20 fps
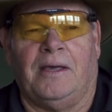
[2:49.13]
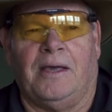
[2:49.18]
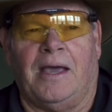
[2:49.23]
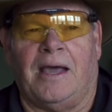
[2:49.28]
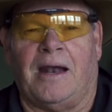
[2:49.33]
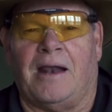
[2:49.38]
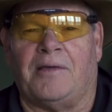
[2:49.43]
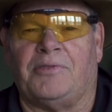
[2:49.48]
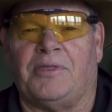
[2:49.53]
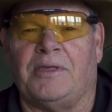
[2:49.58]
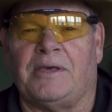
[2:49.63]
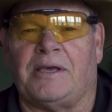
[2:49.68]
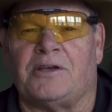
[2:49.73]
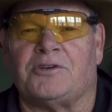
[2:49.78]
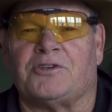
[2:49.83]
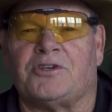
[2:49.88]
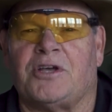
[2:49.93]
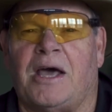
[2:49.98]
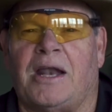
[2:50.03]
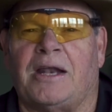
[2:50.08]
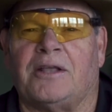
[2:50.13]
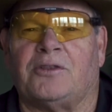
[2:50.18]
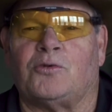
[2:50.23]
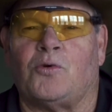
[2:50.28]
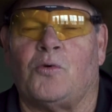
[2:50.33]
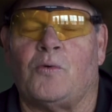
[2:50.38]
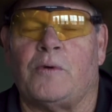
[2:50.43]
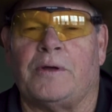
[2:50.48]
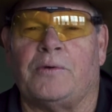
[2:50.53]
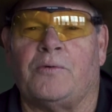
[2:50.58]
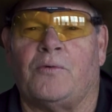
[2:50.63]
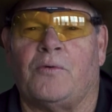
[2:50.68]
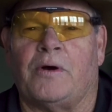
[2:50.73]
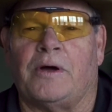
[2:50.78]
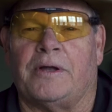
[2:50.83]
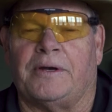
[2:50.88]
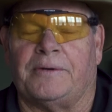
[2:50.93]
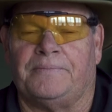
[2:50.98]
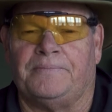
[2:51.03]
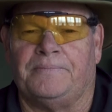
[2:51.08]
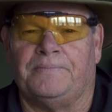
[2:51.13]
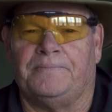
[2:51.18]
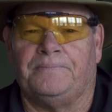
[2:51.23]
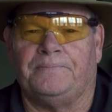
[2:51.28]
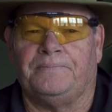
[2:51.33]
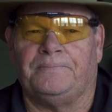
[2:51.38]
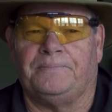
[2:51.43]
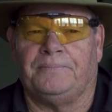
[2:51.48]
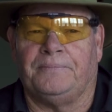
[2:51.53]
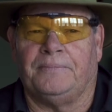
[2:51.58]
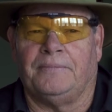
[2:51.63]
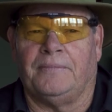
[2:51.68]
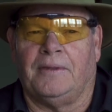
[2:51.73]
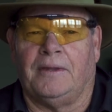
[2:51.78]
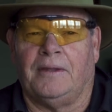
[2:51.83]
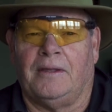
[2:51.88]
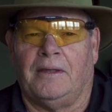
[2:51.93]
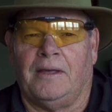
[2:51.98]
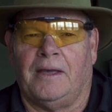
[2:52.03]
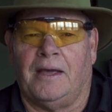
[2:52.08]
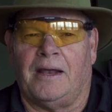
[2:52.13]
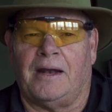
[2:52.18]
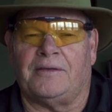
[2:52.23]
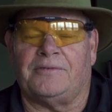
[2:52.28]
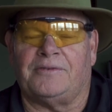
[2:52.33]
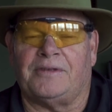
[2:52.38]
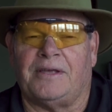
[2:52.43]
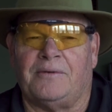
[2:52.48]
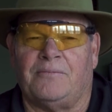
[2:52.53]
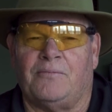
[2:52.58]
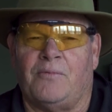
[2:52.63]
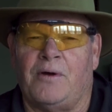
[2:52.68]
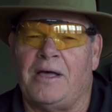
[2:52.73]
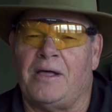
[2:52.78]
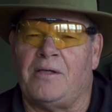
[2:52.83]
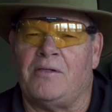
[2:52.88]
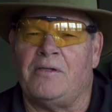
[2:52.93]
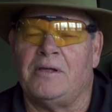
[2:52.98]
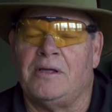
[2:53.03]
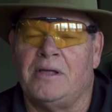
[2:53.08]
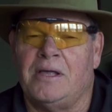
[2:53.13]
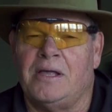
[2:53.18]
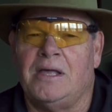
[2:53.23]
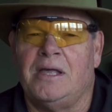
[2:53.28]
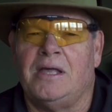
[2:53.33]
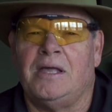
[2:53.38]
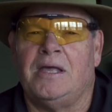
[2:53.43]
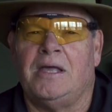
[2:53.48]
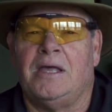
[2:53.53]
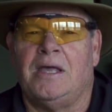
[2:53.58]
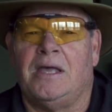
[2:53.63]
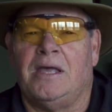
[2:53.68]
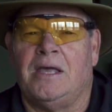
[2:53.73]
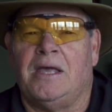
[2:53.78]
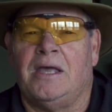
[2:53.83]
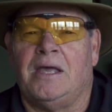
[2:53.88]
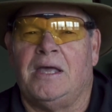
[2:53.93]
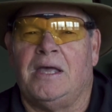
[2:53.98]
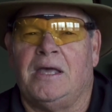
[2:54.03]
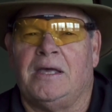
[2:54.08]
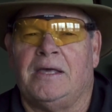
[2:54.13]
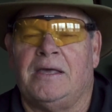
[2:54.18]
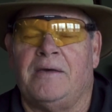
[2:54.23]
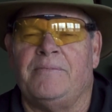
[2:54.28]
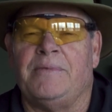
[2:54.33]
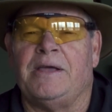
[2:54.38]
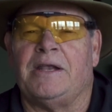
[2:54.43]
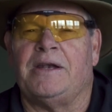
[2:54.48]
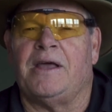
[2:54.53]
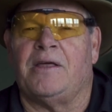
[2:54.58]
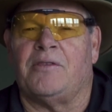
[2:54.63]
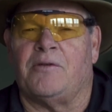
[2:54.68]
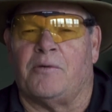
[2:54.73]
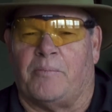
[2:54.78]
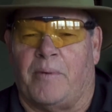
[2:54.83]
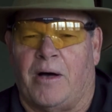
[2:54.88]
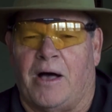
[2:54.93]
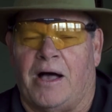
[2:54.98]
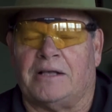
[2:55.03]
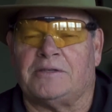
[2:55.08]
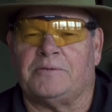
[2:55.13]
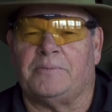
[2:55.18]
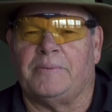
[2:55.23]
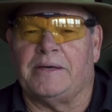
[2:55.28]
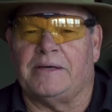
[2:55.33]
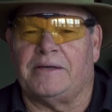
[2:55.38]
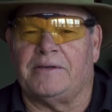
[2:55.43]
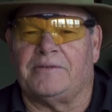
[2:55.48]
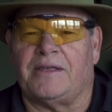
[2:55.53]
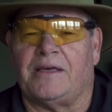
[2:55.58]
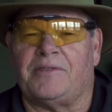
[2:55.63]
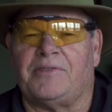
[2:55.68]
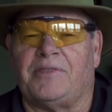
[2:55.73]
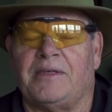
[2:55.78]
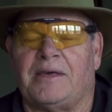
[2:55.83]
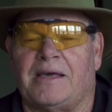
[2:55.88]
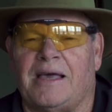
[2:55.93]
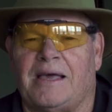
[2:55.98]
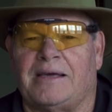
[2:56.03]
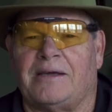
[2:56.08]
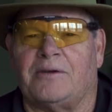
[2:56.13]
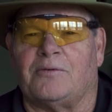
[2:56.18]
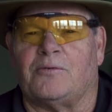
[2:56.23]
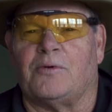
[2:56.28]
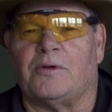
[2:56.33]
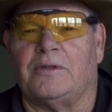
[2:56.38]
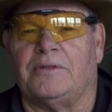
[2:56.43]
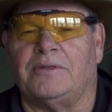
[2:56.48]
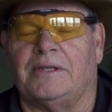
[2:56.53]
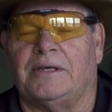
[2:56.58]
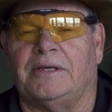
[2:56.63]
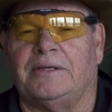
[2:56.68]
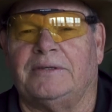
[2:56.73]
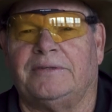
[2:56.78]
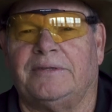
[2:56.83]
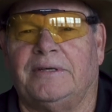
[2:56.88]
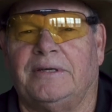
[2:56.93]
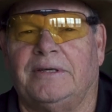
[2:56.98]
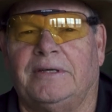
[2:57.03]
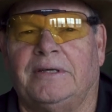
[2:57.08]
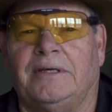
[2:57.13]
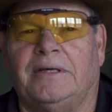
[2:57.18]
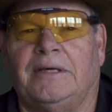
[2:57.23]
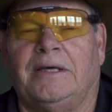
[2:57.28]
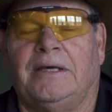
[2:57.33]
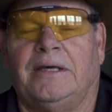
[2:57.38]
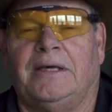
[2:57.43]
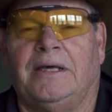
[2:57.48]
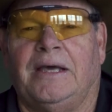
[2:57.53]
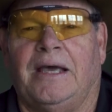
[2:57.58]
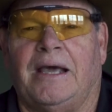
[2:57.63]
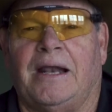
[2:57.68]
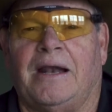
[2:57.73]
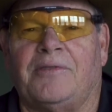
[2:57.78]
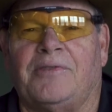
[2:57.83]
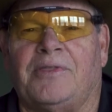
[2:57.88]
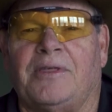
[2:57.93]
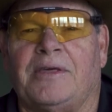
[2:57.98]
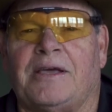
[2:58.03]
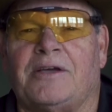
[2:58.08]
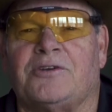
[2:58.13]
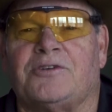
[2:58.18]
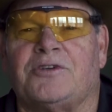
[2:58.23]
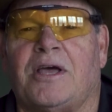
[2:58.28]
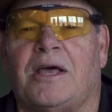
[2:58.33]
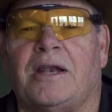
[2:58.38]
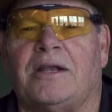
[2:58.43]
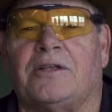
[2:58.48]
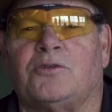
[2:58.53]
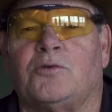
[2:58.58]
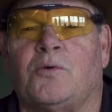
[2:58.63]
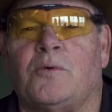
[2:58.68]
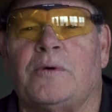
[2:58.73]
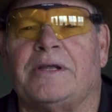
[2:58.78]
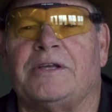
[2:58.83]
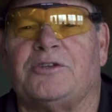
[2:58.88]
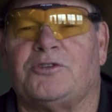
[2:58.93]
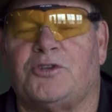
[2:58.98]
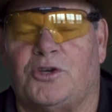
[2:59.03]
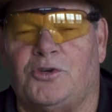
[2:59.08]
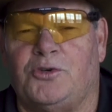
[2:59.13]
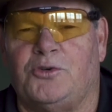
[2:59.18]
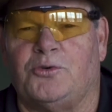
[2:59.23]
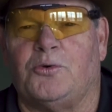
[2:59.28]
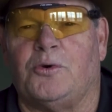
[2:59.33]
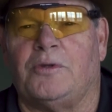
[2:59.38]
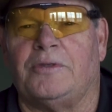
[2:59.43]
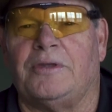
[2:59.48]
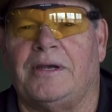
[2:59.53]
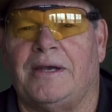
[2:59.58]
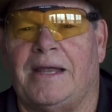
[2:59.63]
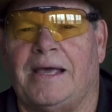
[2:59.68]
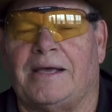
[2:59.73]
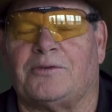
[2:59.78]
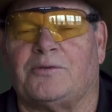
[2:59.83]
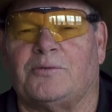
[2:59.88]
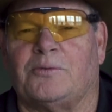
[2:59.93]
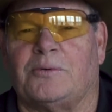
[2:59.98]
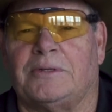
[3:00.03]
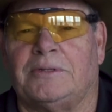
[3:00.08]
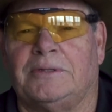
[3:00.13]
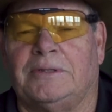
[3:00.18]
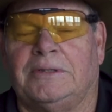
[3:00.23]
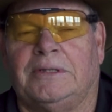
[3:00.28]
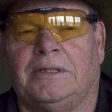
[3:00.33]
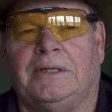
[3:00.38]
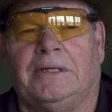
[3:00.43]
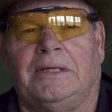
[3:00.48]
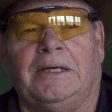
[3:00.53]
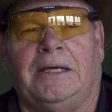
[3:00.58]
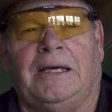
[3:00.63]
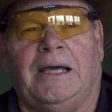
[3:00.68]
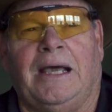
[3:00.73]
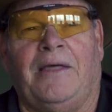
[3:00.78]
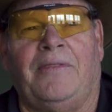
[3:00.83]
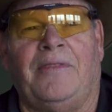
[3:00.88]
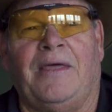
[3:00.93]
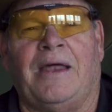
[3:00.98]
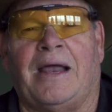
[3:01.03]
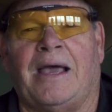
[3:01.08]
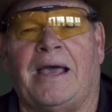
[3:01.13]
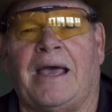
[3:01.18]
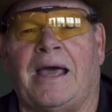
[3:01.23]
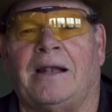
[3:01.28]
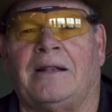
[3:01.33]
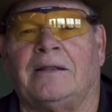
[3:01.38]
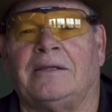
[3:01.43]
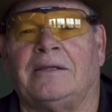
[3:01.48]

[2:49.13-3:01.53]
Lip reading: and I think I shot a 21. And I said, well, give me another box because I think I can run these. And I think I shot a 22 on the next one. And then I got a